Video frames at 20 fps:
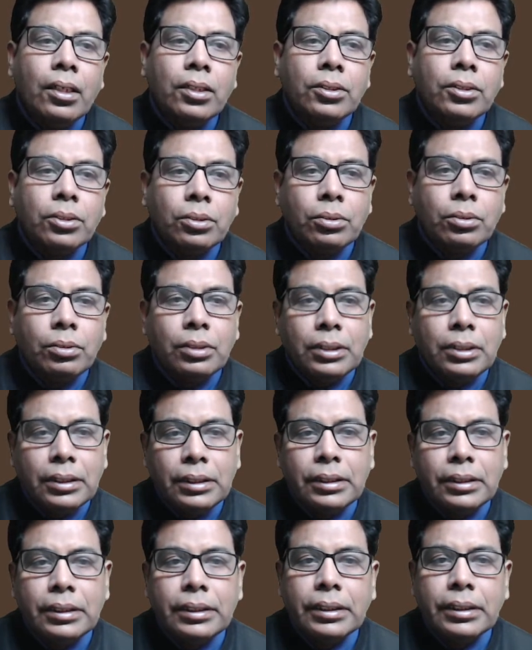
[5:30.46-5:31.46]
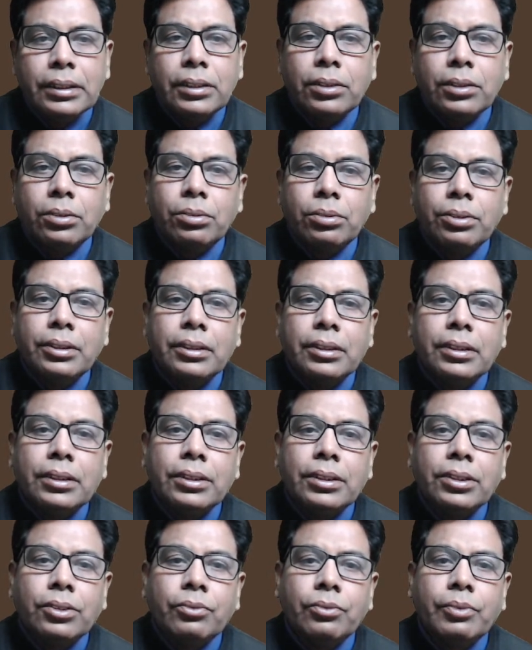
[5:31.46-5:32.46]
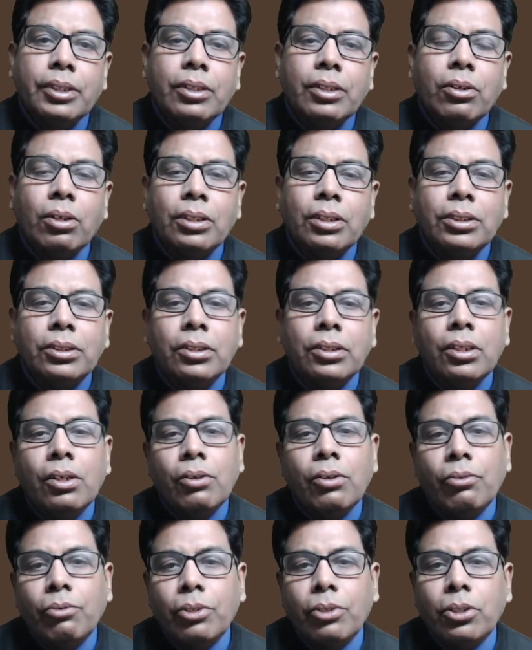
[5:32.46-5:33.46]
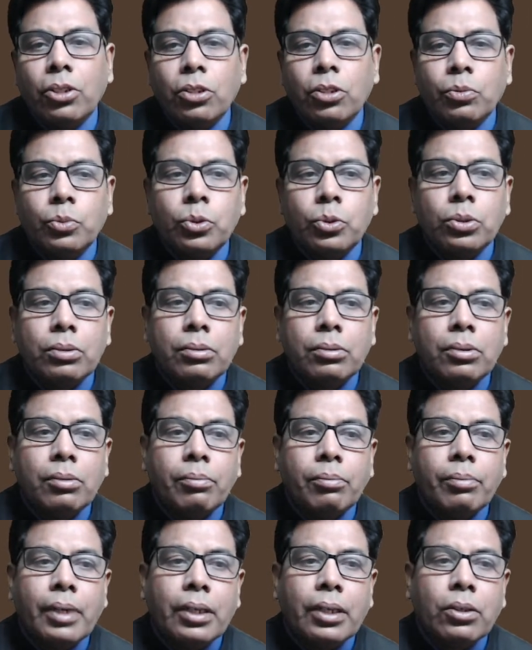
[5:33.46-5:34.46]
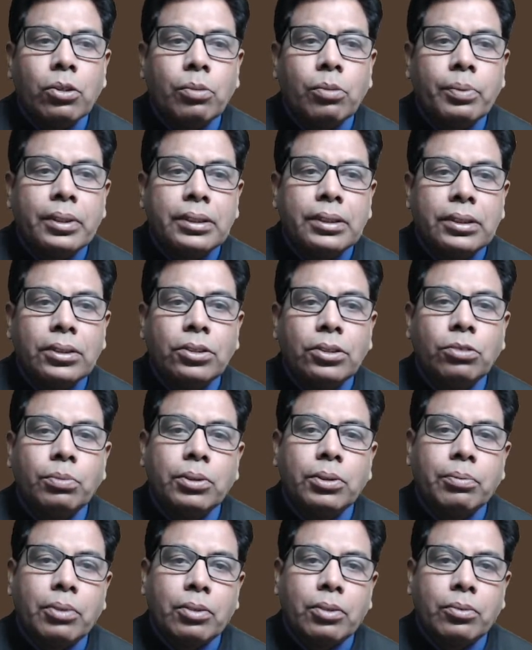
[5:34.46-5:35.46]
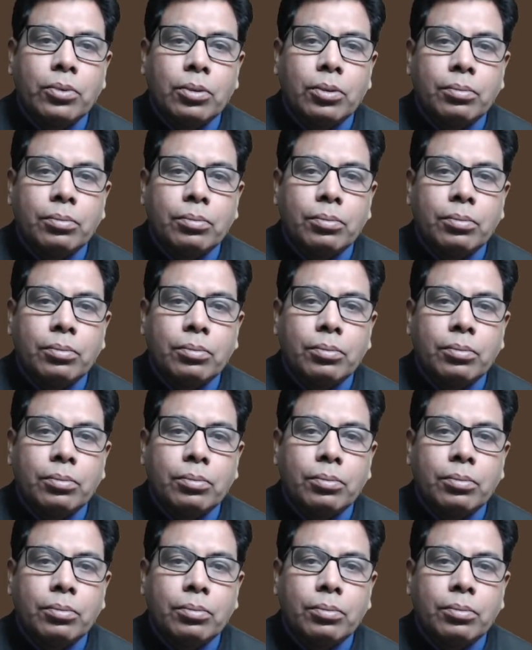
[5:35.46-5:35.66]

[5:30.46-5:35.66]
So the resulting control signals will cause one or more macro operations to be performed.